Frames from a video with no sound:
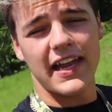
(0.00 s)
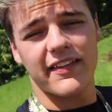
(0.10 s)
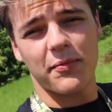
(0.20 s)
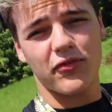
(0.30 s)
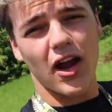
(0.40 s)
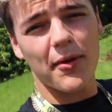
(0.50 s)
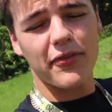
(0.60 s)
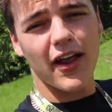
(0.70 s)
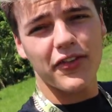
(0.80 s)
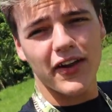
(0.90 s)
Any
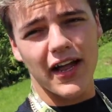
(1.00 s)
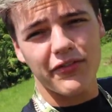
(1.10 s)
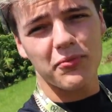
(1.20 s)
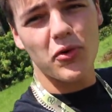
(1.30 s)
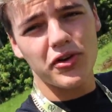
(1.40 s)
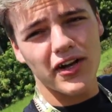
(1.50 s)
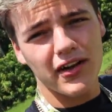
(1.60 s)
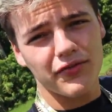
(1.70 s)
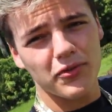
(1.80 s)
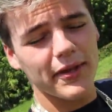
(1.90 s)
subscribers out there have some more
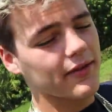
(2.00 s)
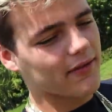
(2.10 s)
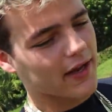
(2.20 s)
ducks for me?